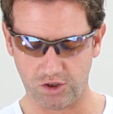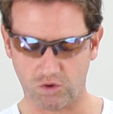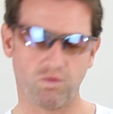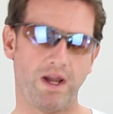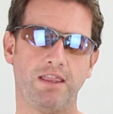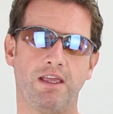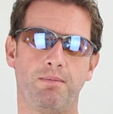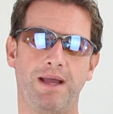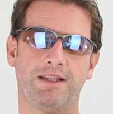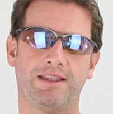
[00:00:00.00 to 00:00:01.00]
The great thing
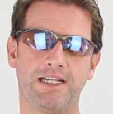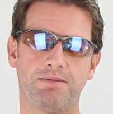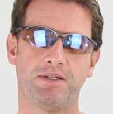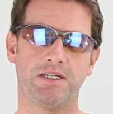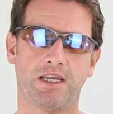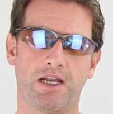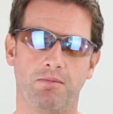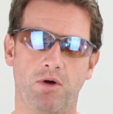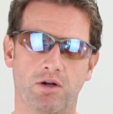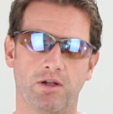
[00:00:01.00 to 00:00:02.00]
about this
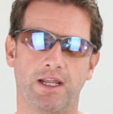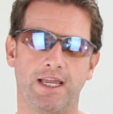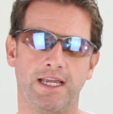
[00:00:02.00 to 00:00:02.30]
particular model